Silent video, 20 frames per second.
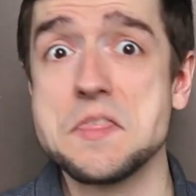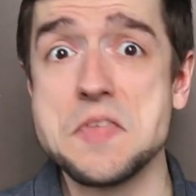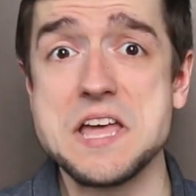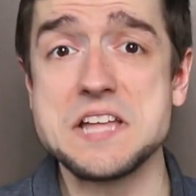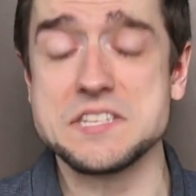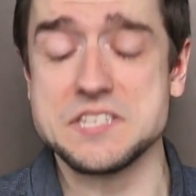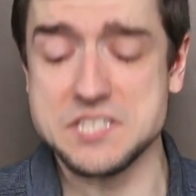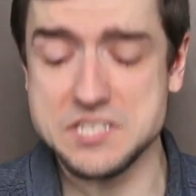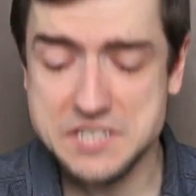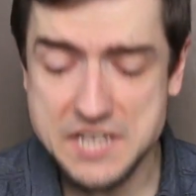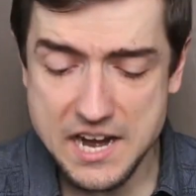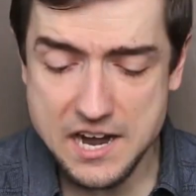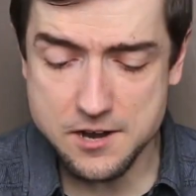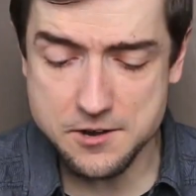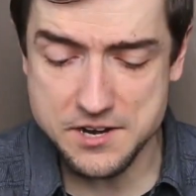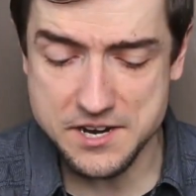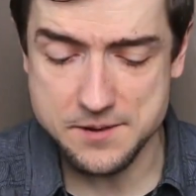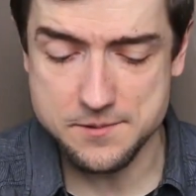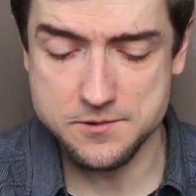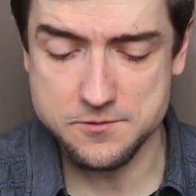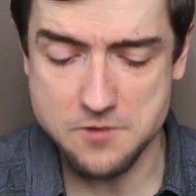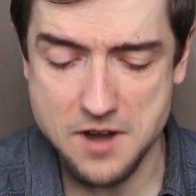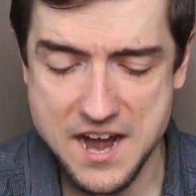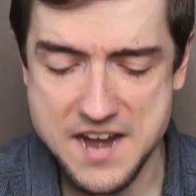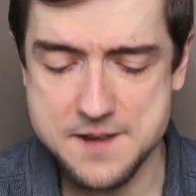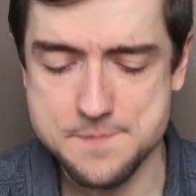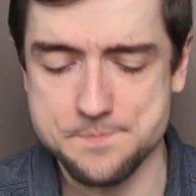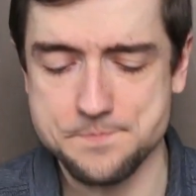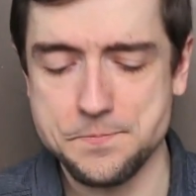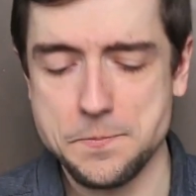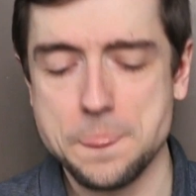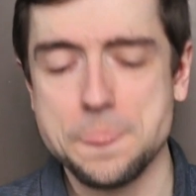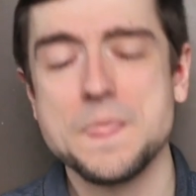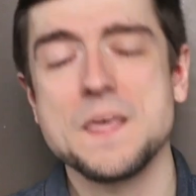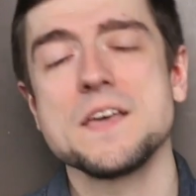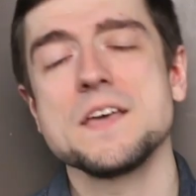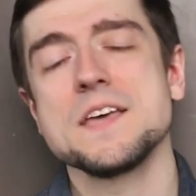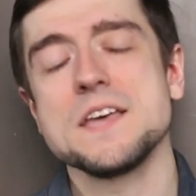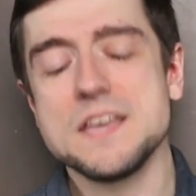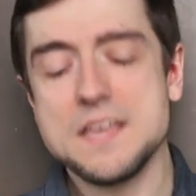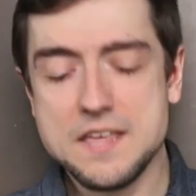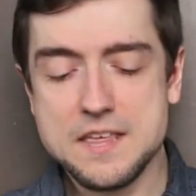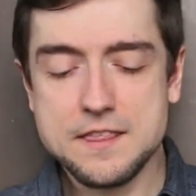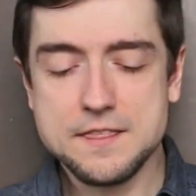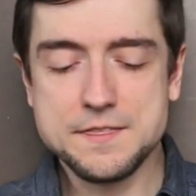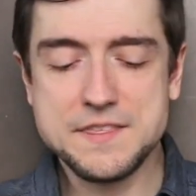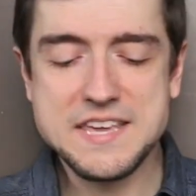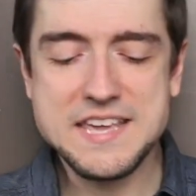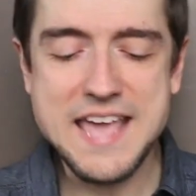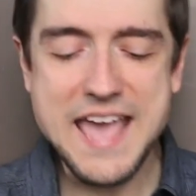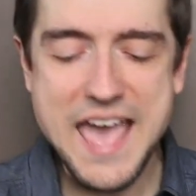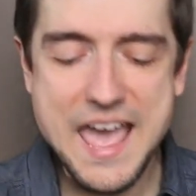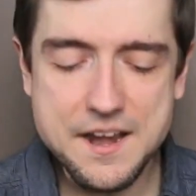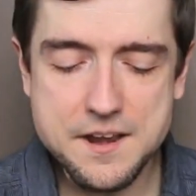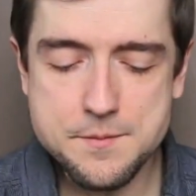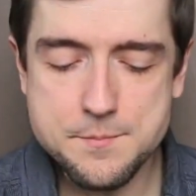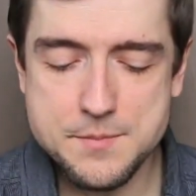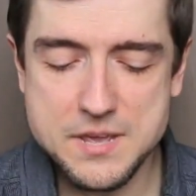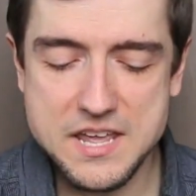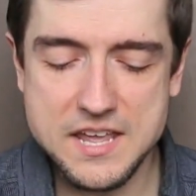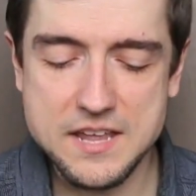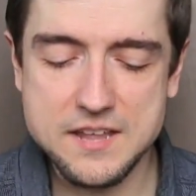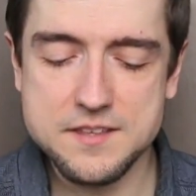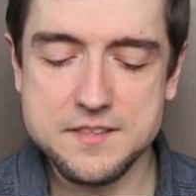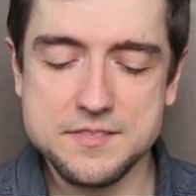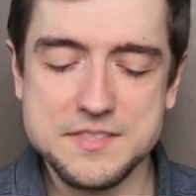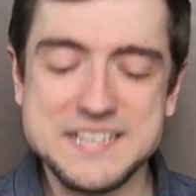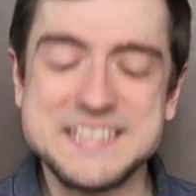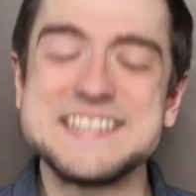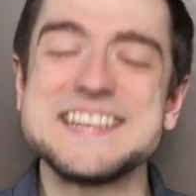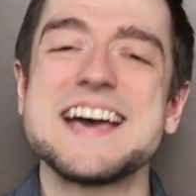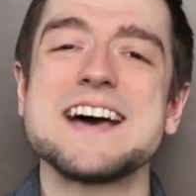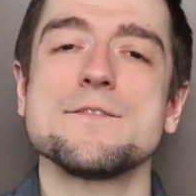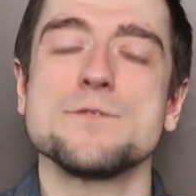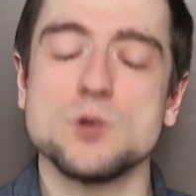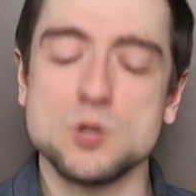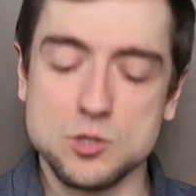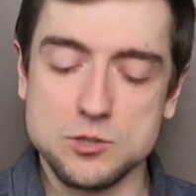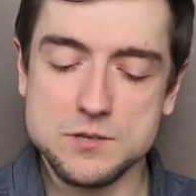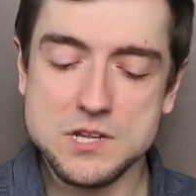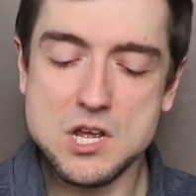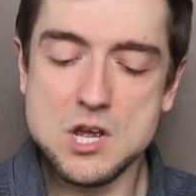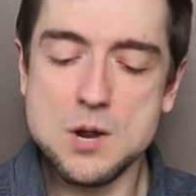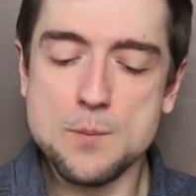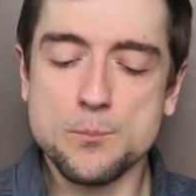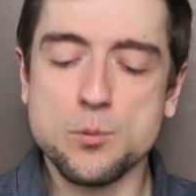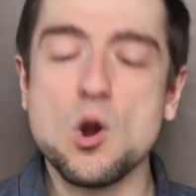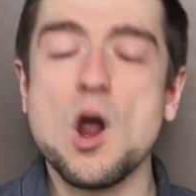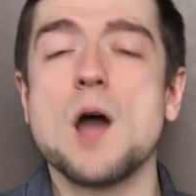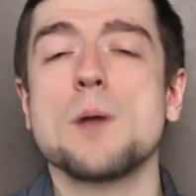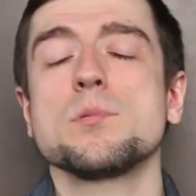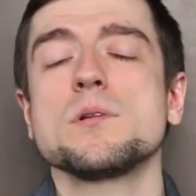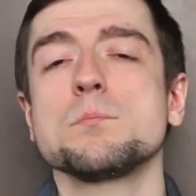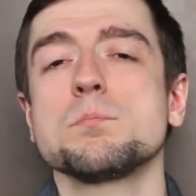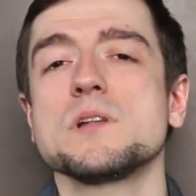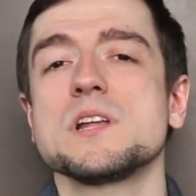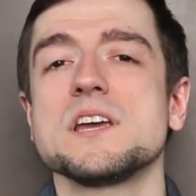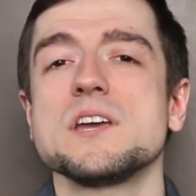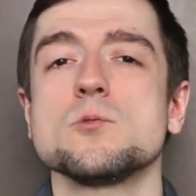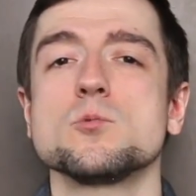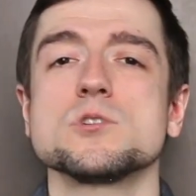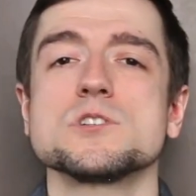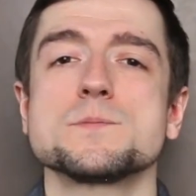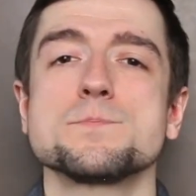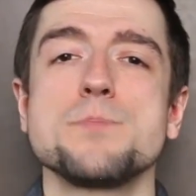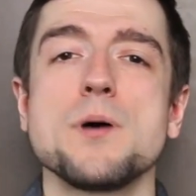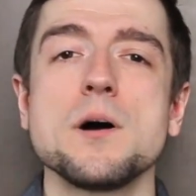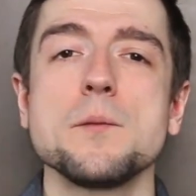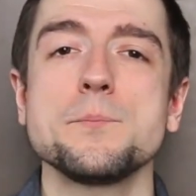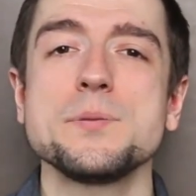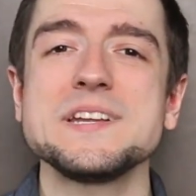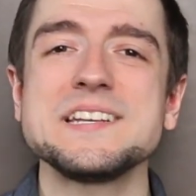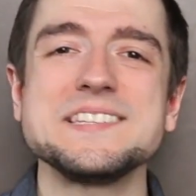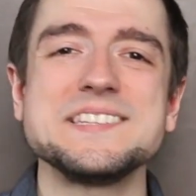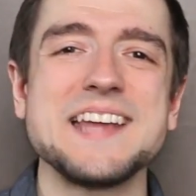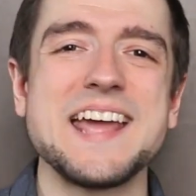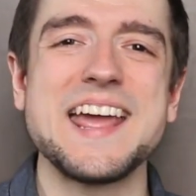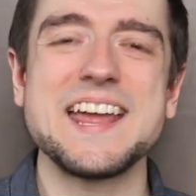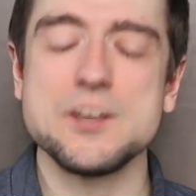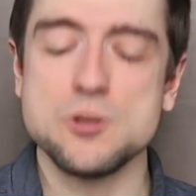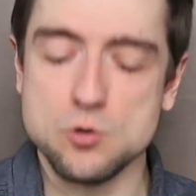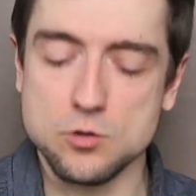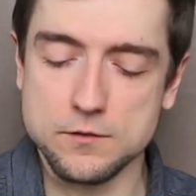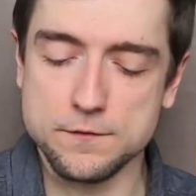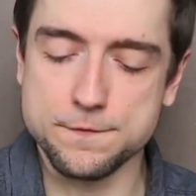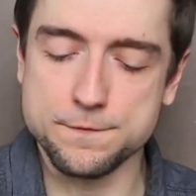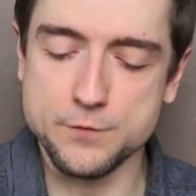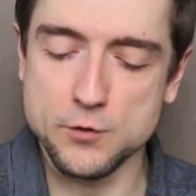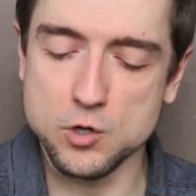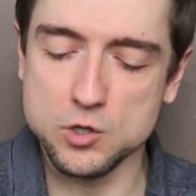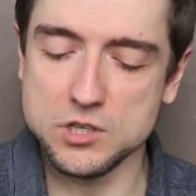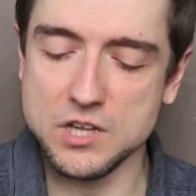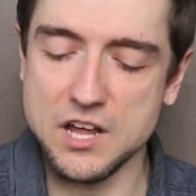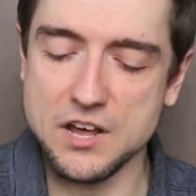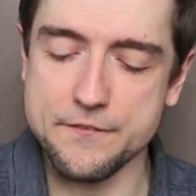That's scary, right? The enemy, the devil, probably was pumping Daniel full